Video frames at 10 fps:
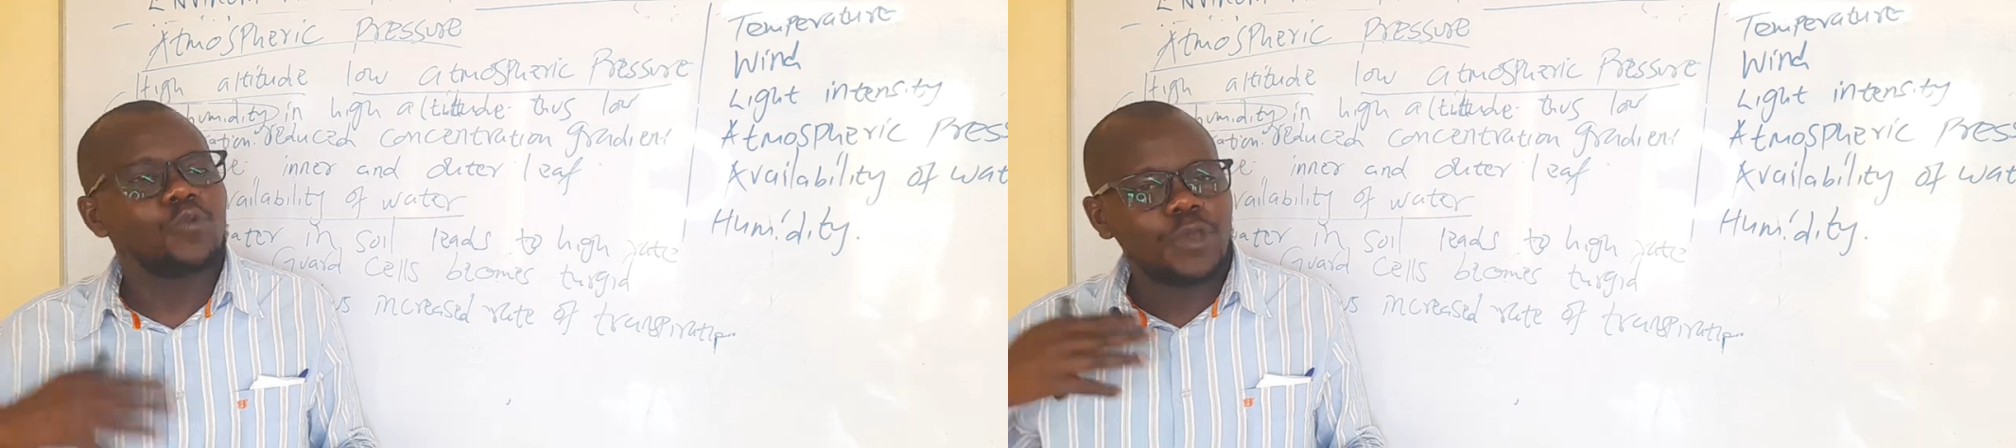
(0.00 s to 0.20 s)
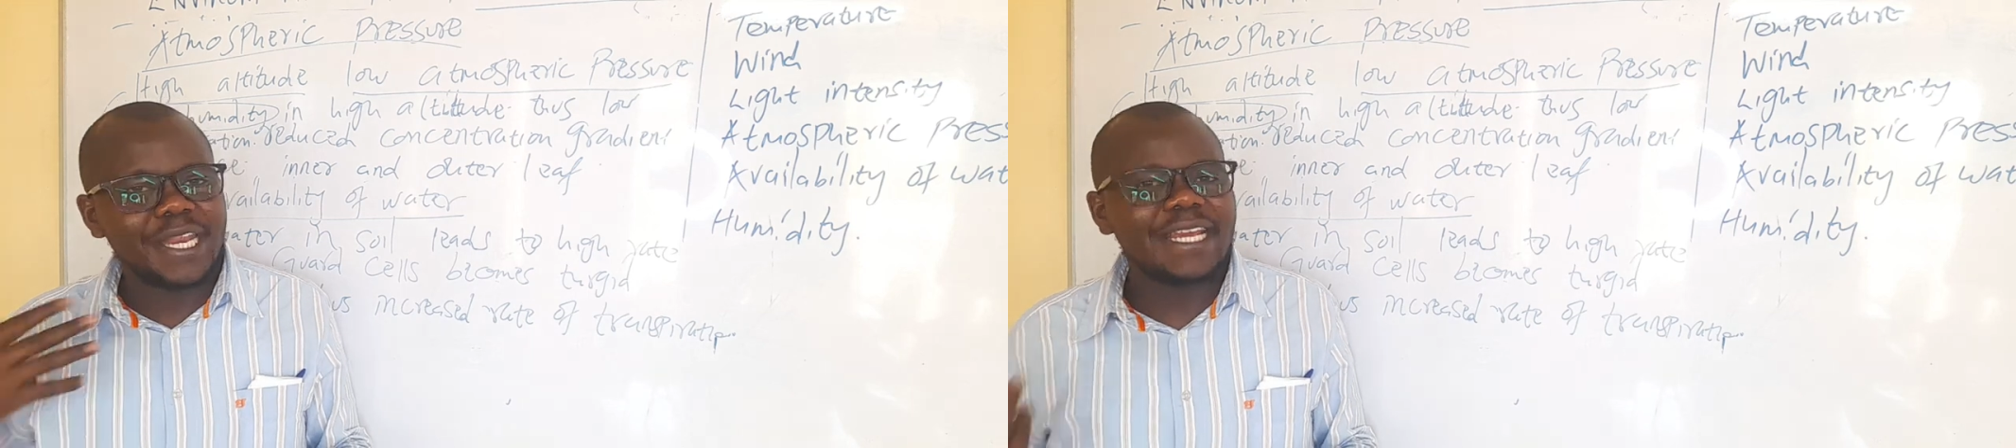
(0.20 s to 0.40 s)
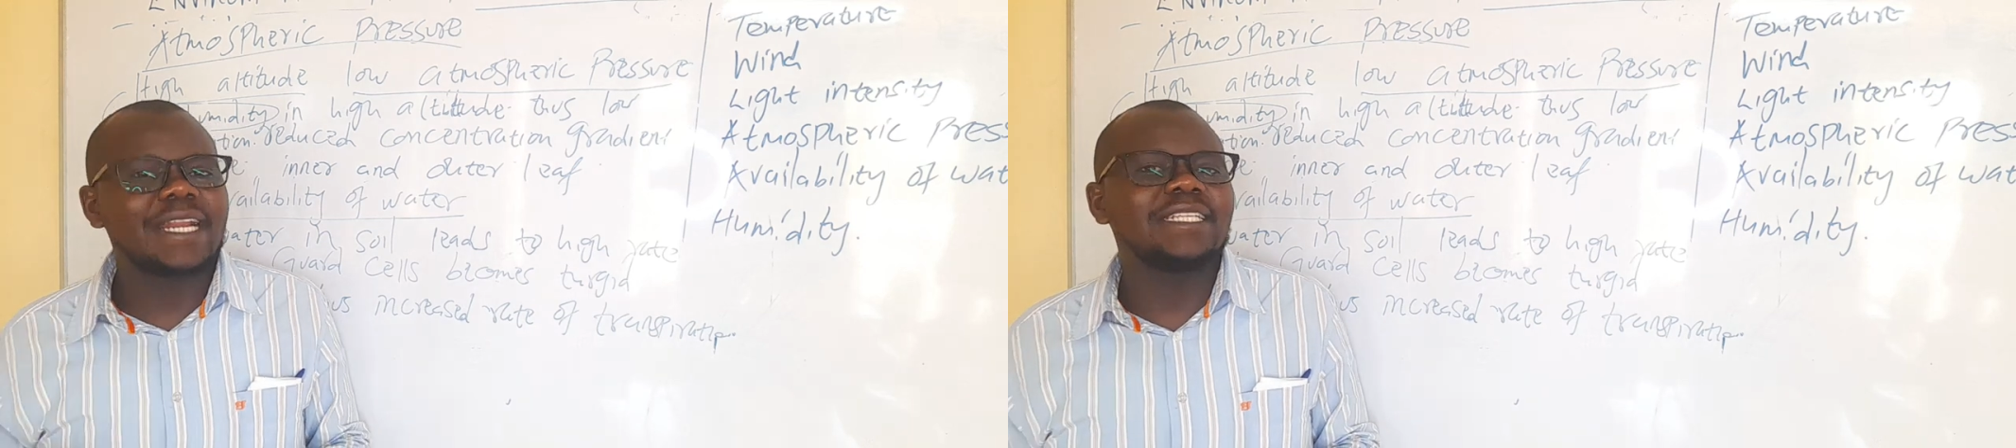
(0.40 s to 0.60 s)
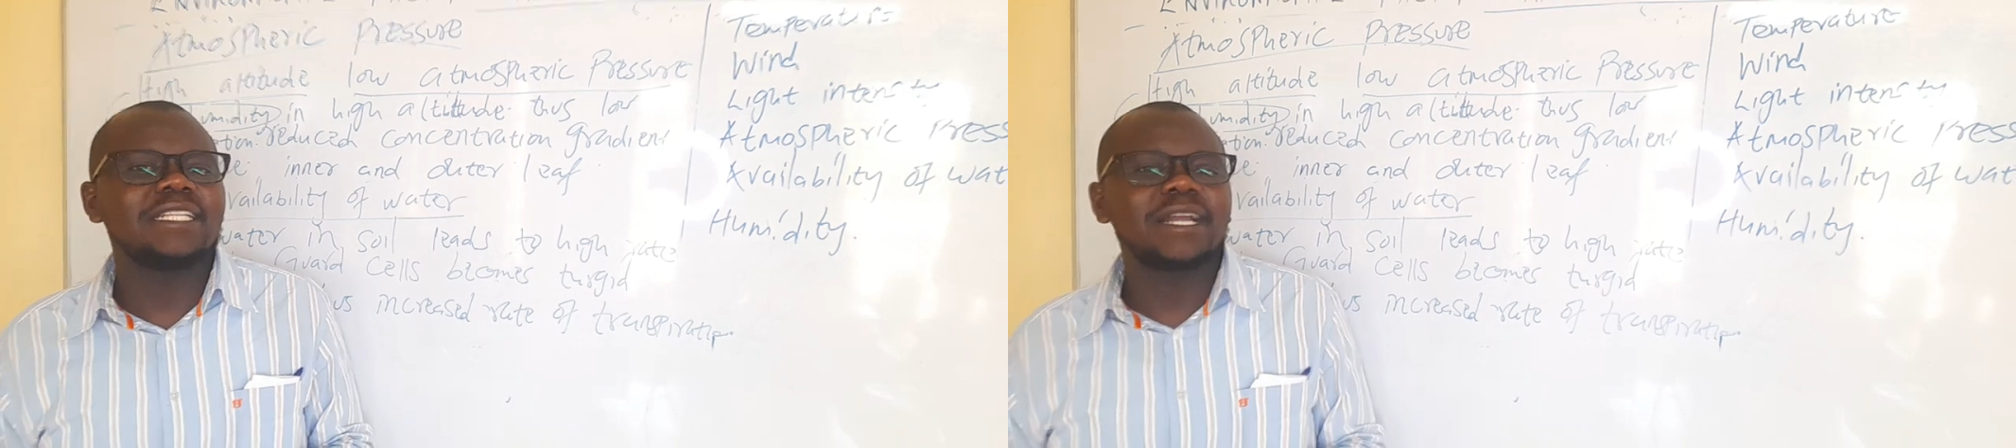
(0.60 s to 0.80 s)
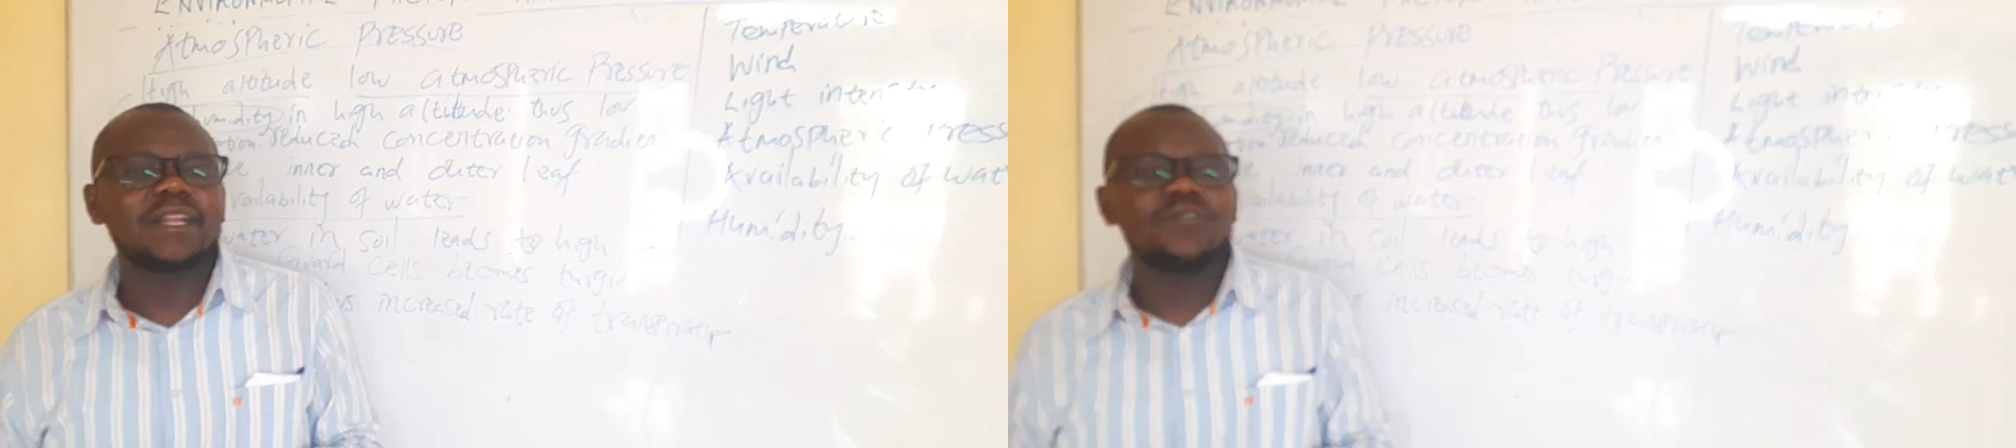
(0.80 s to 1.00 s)
we increase the
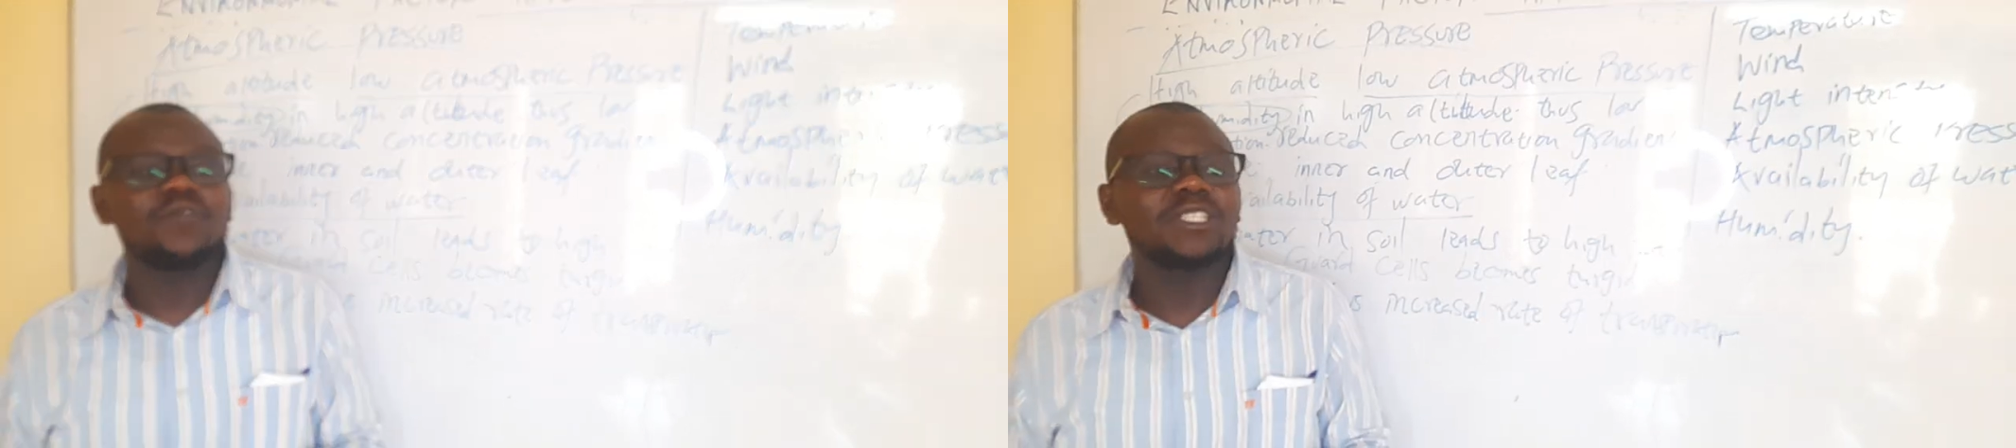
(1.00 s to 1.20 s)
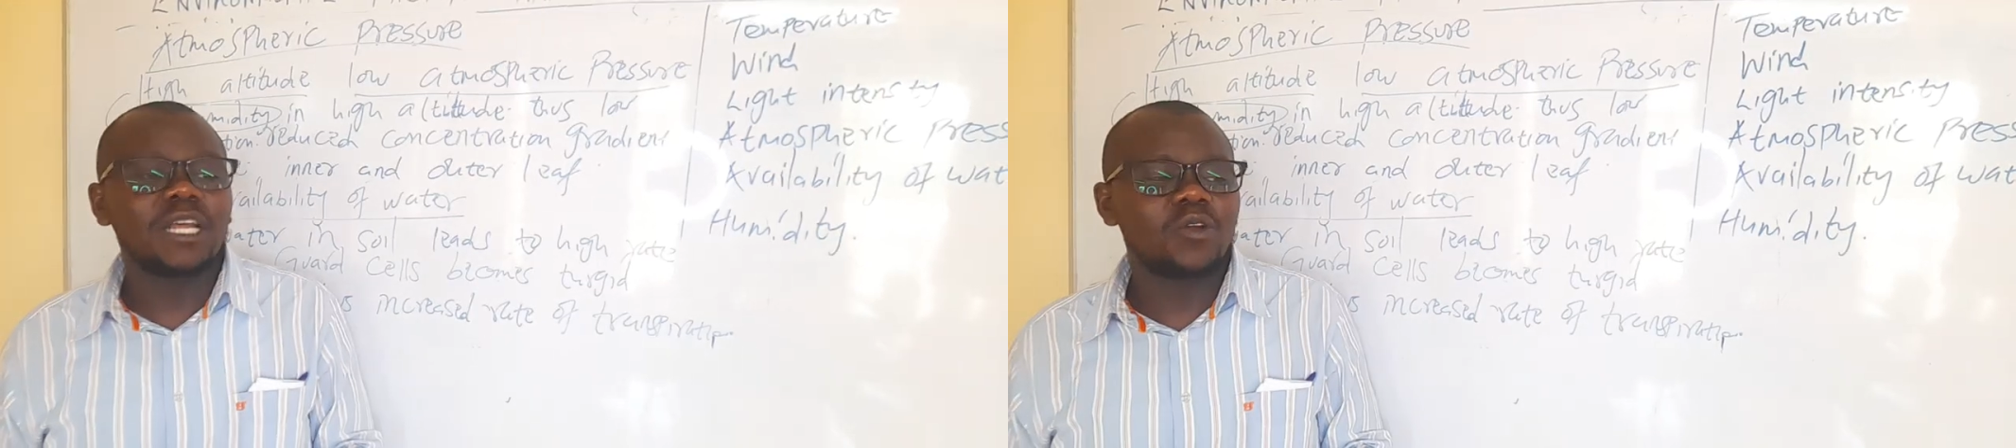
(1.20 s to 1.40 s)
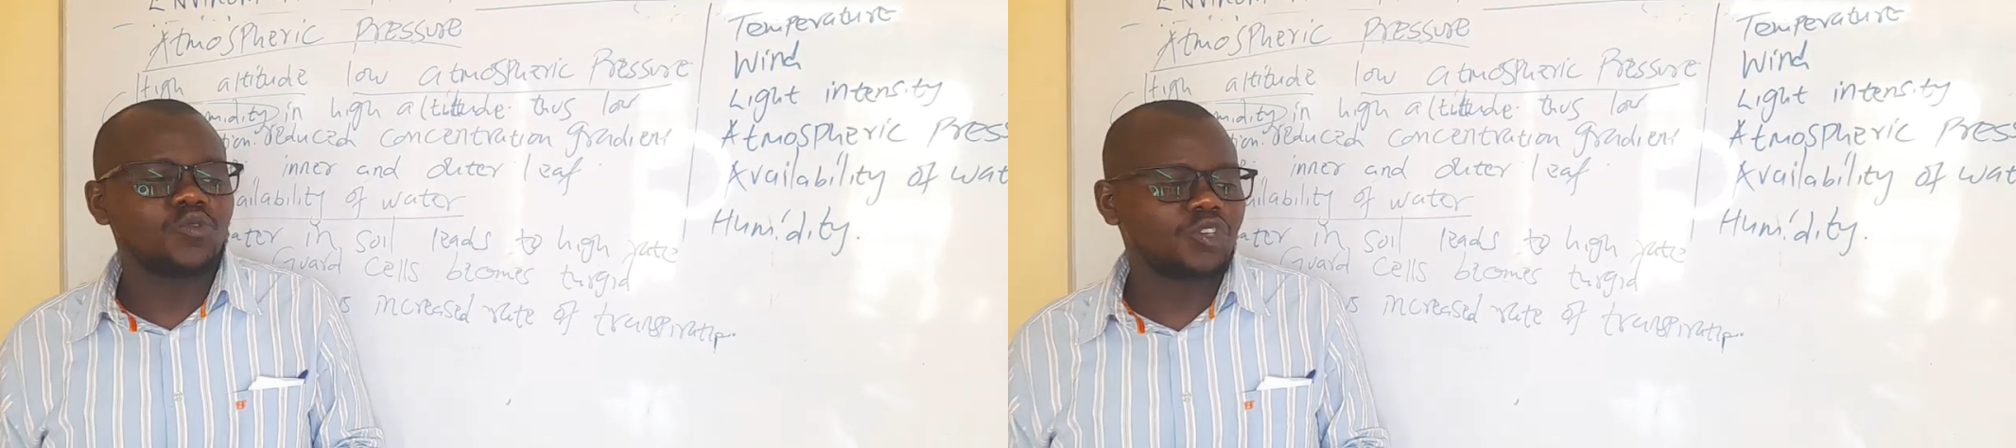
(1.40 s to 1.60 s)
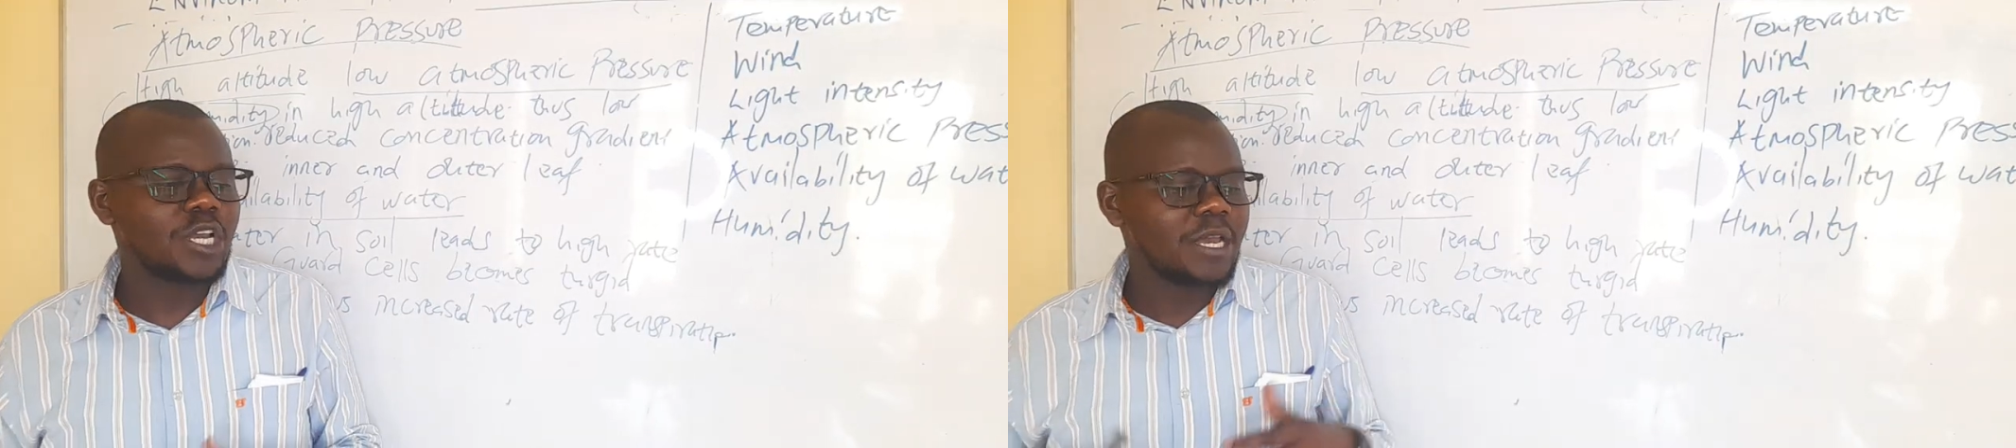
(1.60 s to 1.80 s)
rate of water loss.